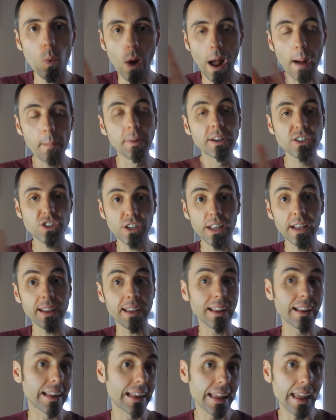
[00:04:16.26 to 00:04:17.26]
how much they
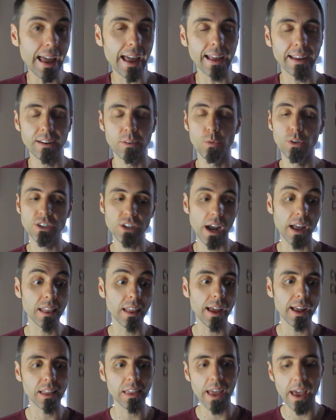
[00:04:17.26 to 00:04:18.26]
can get, which I
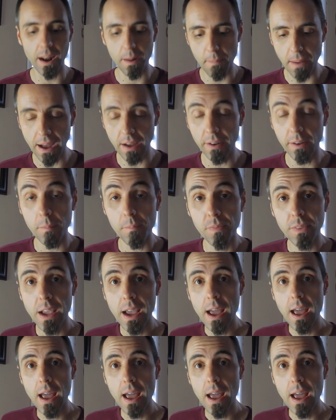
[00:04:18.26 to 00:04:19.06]
like that about them.